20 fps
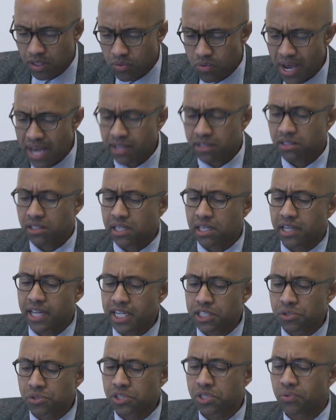radical
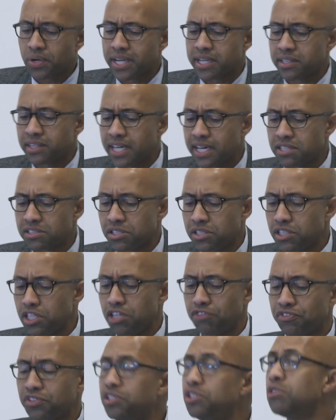intellectuals recognized the
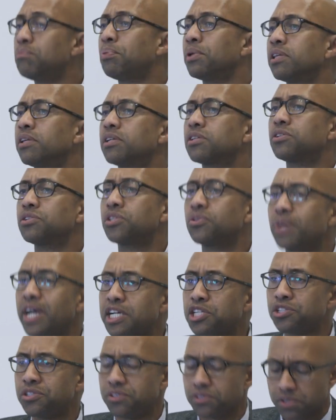need for new political
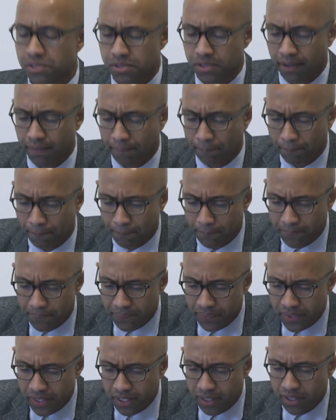directions.
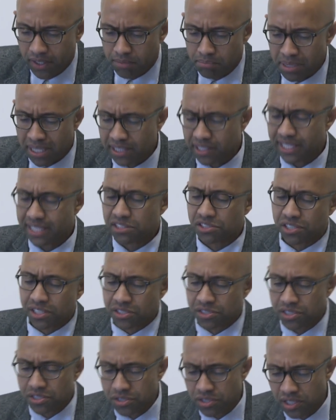By the late
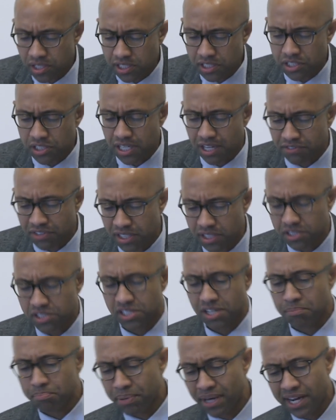60s and early 70s,
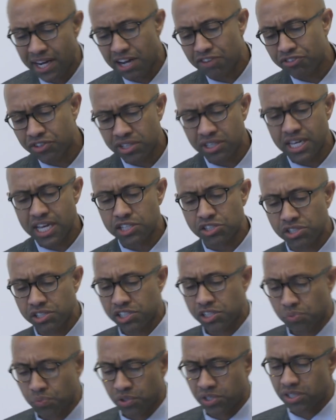some Pan-African
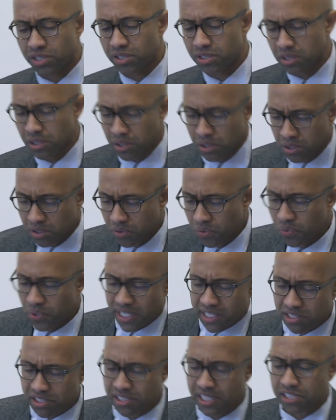nationalists were
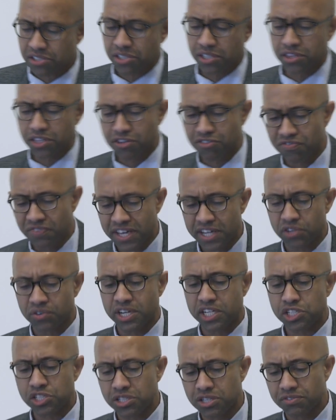reassessing their
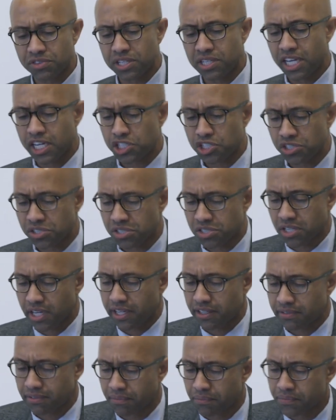veneration of the nation
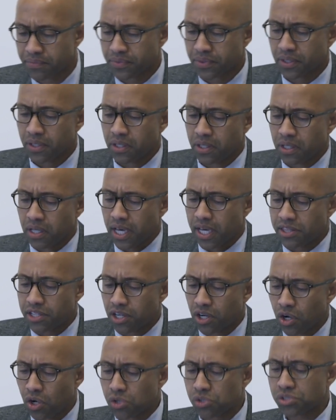state and
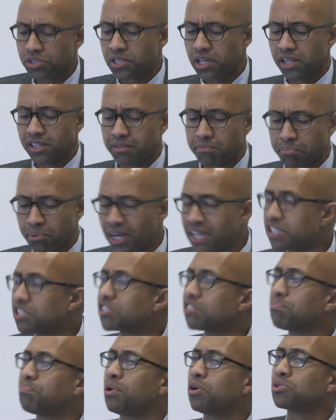their wholesale
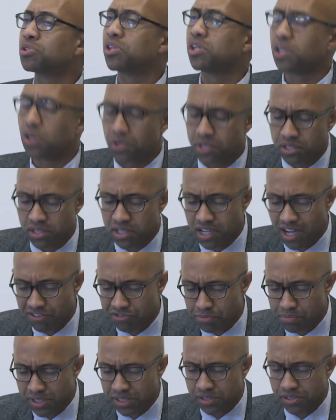embrace of post-colonial
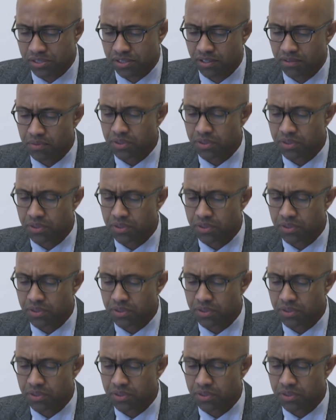governments.